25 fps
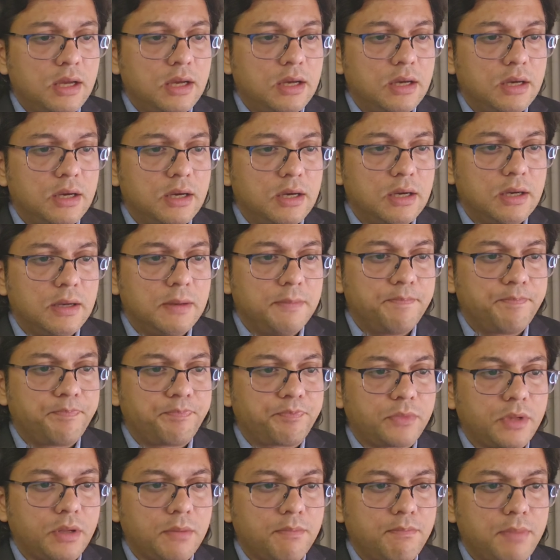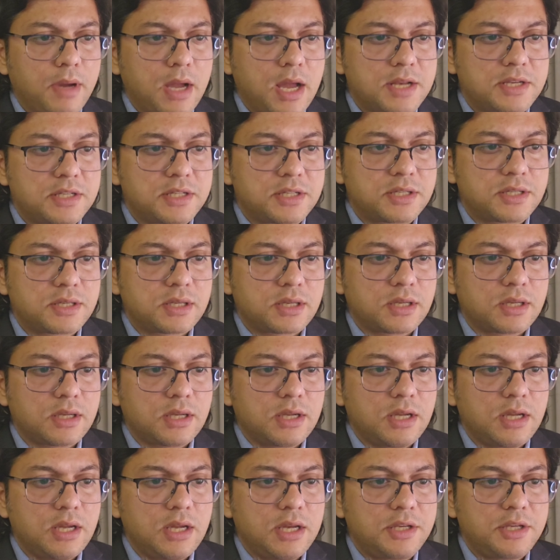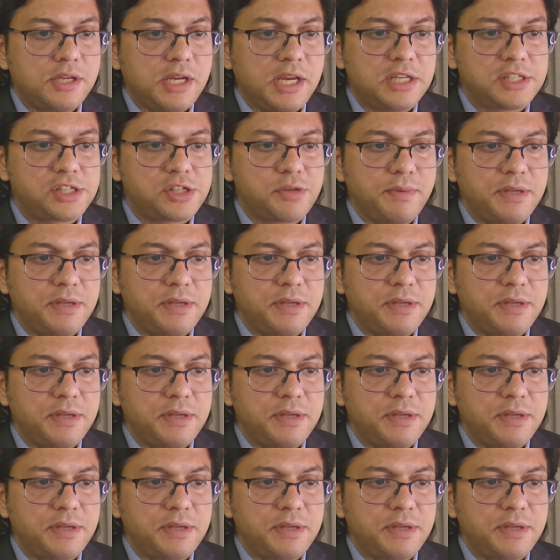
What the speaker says: but it needs